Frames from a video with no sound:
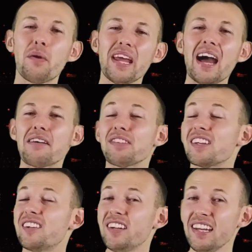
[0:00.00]
we have the
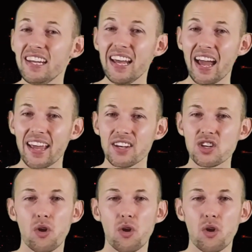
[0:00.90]
CEH